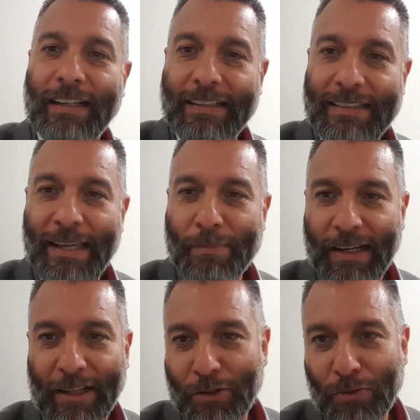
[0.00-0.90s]
Teams
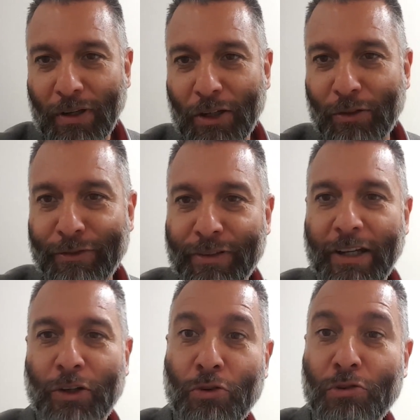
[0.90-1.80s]
can do a lot of
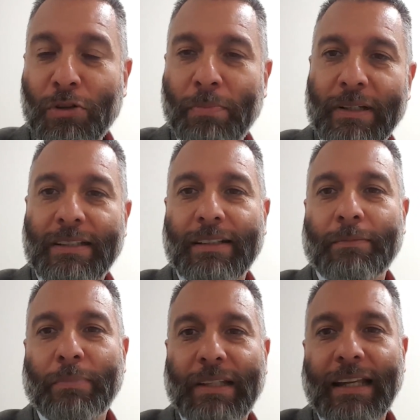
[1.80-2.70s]
good,
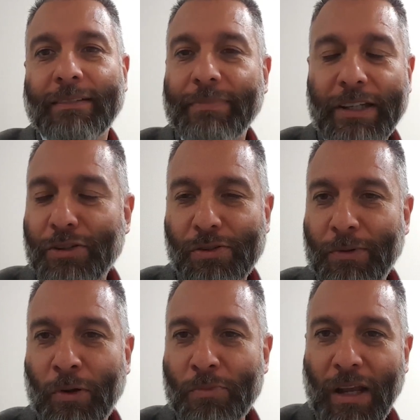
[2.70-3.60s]
but then he just
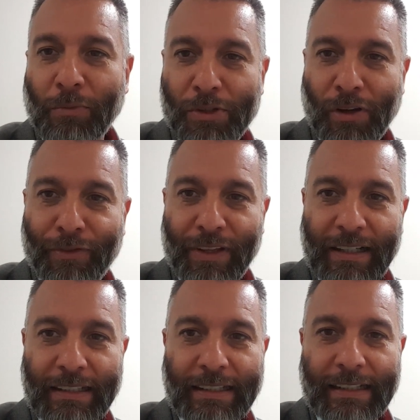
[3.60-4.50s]
comes out with something,
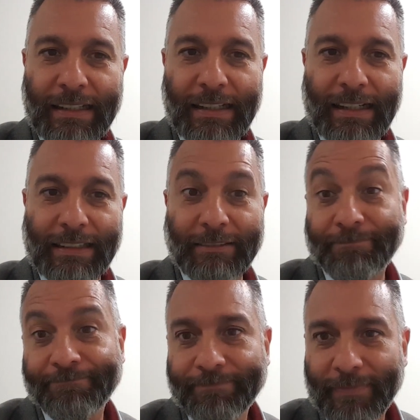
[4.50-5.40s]
and
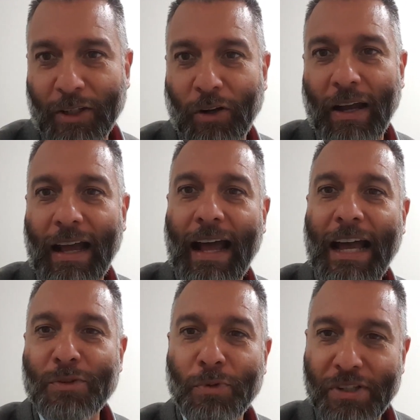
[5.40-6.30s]
you know,
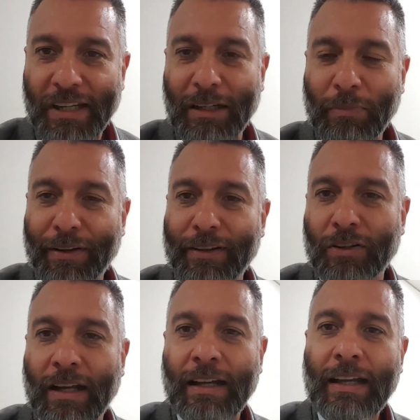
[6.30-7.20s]
as we see in
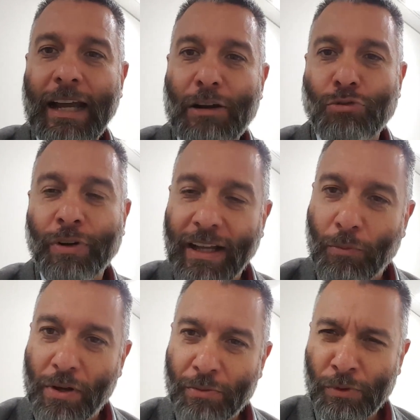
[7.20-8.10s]
Barcelona, are running
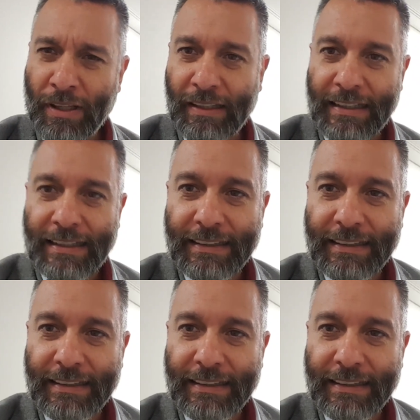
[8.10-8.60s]
away with the league.